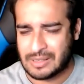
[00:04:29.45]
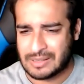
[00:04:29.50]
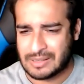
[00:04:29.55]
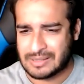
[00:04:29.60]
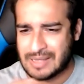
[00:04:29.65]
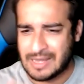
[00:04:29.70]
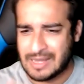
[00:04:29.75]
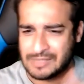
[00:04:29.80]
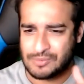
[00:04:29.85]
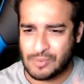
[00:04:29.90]

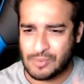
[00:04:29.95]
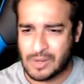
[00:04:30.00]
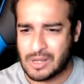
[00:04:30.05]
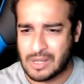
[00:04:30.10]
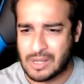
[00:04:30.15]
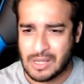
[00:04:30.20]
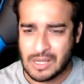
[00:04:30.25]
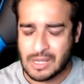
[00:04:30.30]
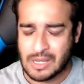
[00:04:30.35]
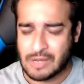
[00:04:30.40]
that's
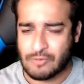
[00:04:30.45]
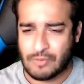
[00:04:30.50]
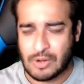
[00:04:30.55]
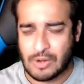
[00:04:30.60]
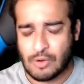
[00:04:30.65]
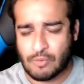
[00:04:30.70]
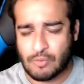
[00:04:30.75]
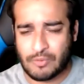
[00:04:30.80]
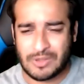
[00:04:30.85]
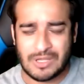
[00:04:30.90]
where
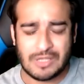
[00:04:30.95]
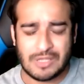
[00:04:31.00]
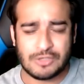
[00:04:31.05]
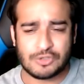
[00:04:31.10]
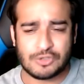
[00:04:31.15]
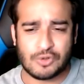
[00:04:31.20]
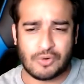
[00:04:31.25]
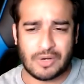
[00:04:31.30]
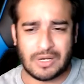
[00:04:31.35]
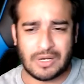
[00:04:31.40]
within,
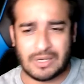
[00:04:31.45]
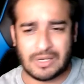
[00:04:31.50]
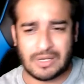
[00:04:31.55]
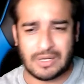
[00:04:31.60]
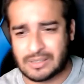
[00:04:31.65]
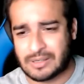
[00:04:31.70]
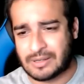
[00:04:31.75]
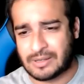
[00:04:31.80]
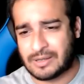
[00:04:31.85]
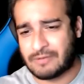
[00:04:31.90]
sorry,
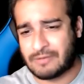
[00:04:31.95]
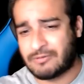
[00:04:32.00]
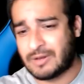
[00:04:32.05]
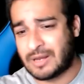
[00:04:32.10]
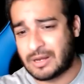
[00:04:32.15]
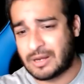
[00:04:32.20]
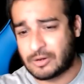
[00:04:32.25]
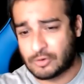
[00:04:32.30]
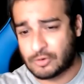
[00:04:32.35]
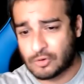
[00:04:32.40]
the
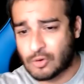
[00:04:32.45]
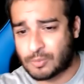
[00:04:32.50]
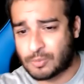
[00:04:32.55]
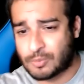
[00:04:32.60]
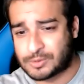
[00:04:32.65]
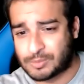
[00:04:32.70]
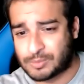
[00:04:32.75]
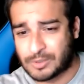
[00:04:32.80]
affiliate groups,